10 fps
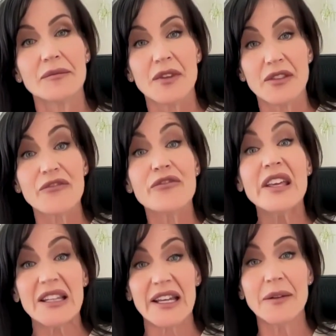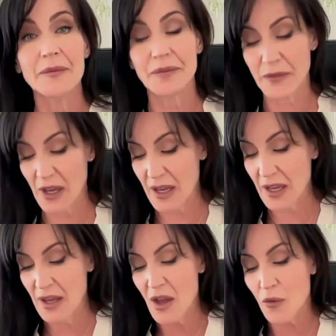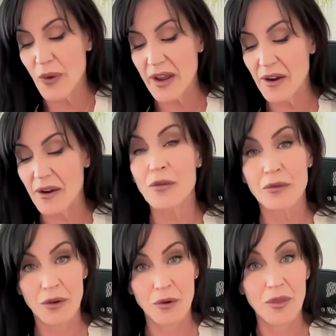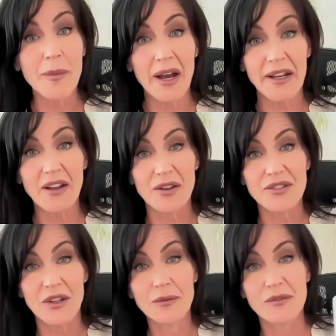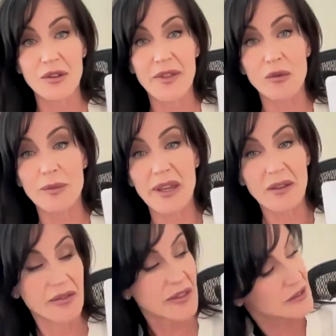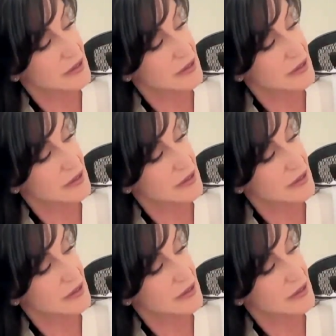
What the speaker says: the feeling, okay, or the body also. So that would be this,